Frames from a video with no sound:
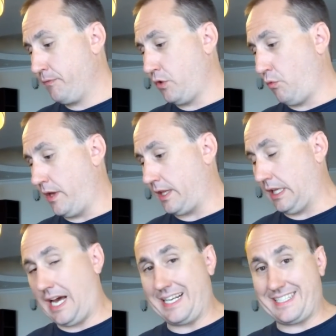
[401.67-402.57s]
with a
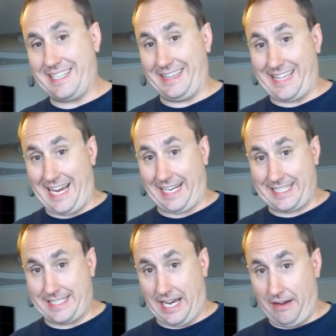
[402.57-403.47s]
lot of synthetic
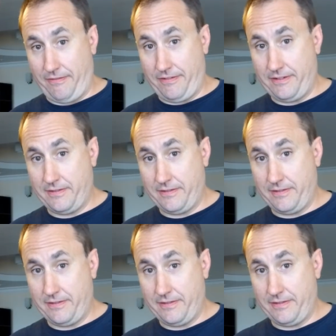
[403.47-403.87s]
stuff